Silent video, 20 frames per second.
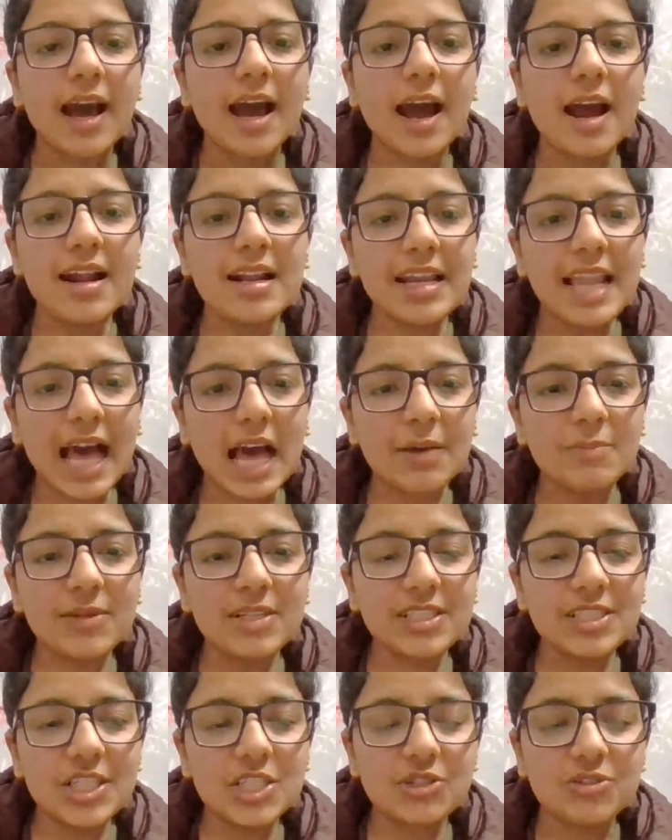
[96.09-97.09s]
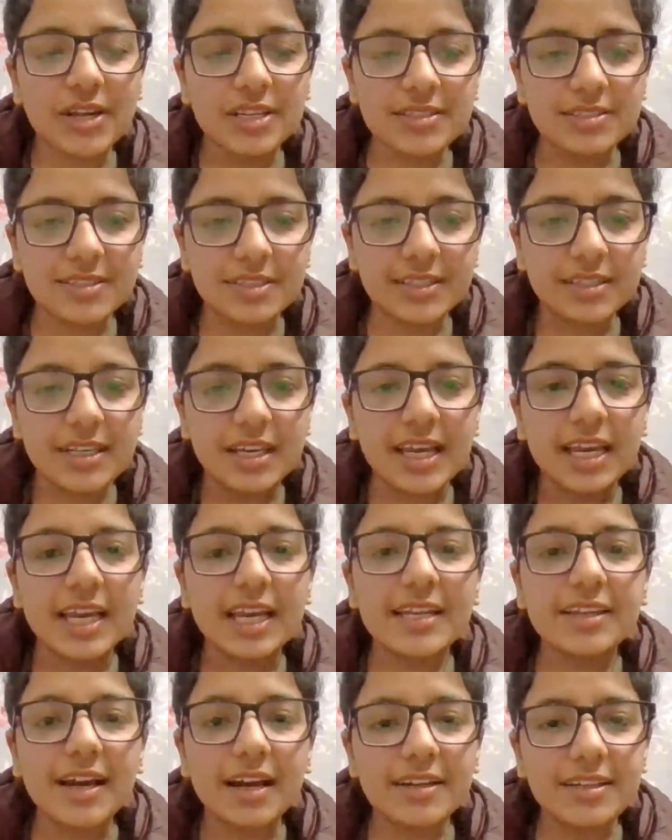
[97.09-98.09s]
Her lab is interested
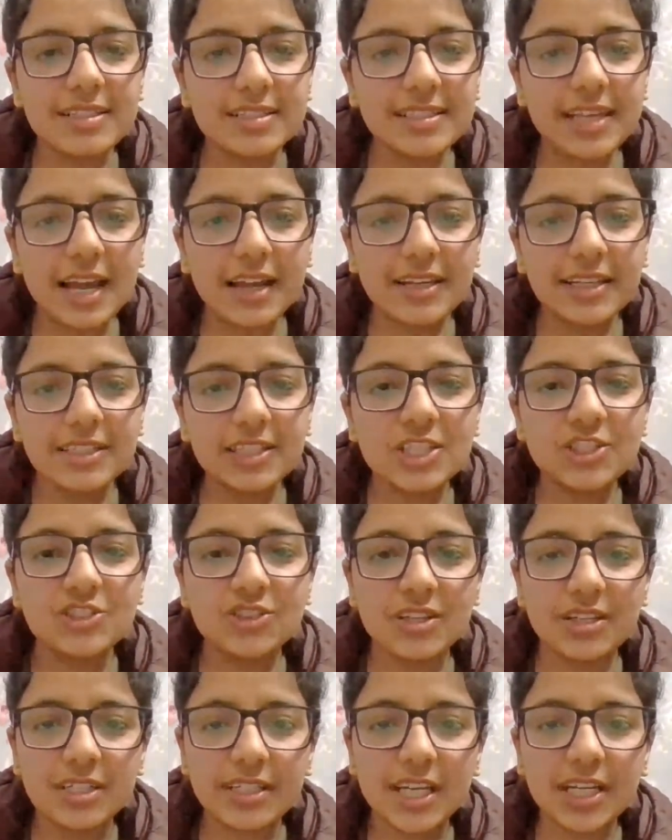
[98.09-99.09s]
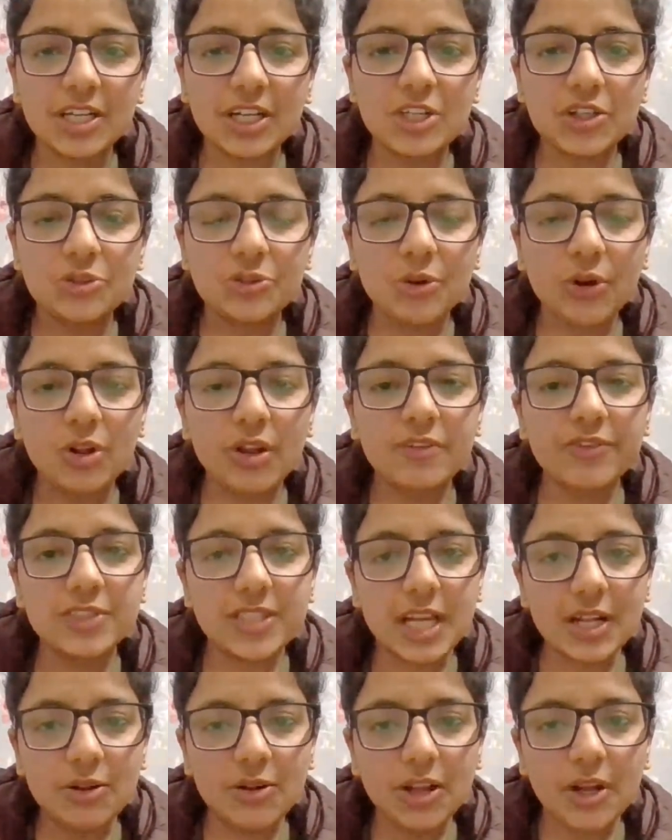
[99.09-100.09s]
in understanding the genetic control of
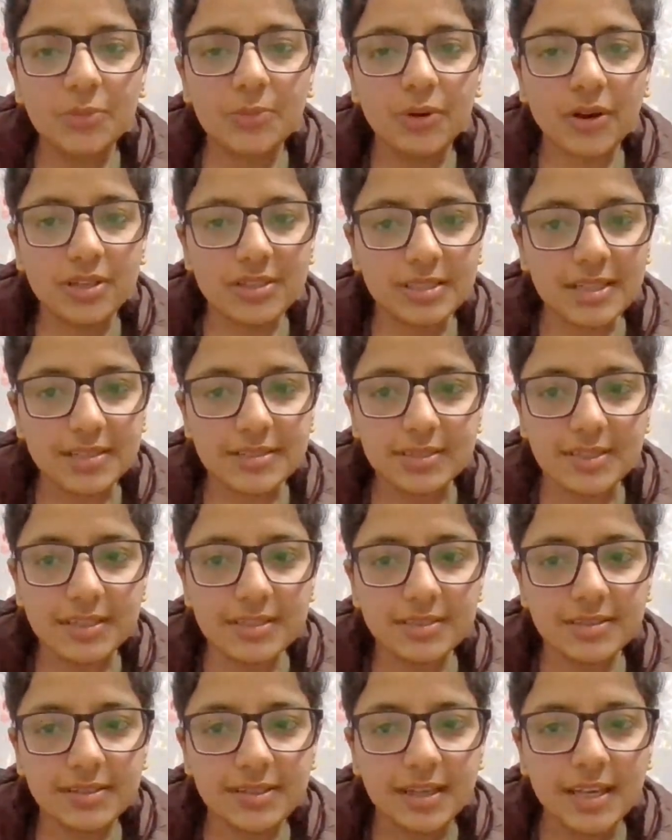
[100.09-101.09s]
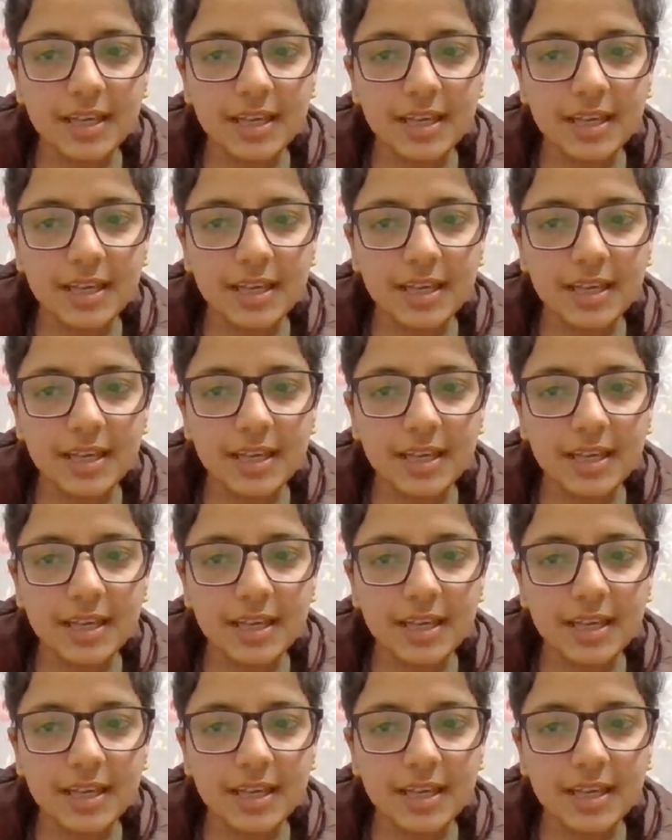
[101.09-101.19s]
cellular processes.